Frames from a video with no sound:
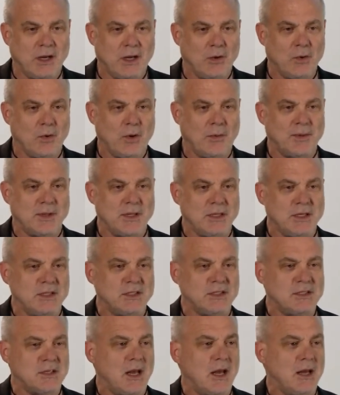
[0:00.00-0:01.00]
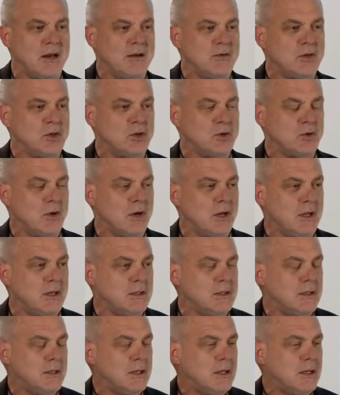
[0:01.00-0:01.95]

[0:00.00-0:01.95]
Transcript: I grew up on the east side of Detroit.